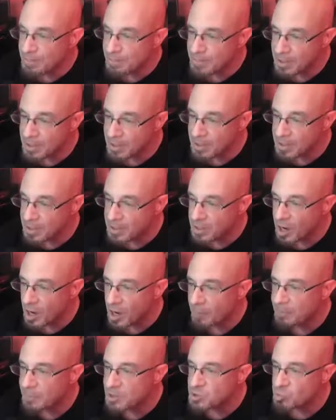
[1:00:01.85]
million
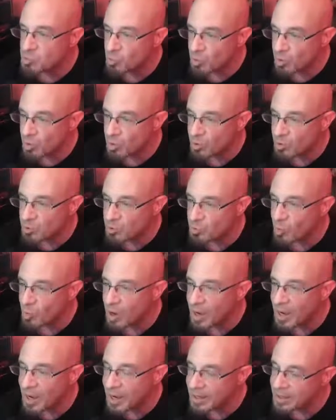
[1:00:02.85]
copies
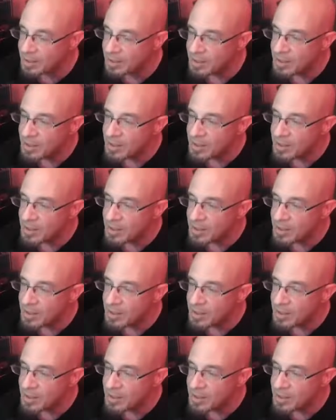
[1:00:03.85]
worldwide.